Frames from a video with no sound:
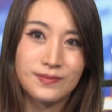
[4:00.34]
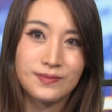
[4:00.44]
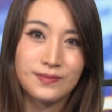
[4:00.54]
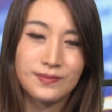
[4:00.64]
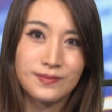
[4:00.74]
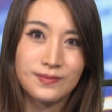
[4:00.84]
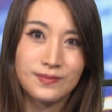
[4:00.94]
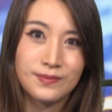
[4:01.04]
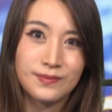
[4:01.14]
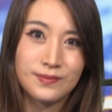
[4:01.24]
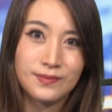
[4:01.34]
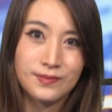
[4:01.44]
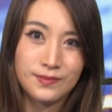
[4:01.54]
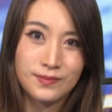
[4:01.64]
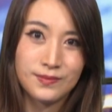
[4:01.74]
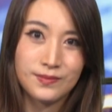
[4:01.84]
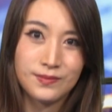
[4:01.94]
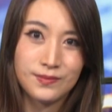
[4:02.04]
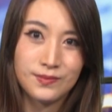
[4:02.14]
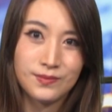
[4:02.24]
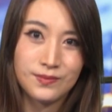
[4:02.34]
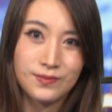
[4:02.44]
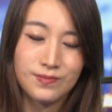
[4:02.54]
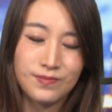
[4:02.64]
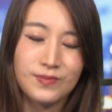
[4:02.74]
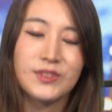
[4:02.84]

(not speaking)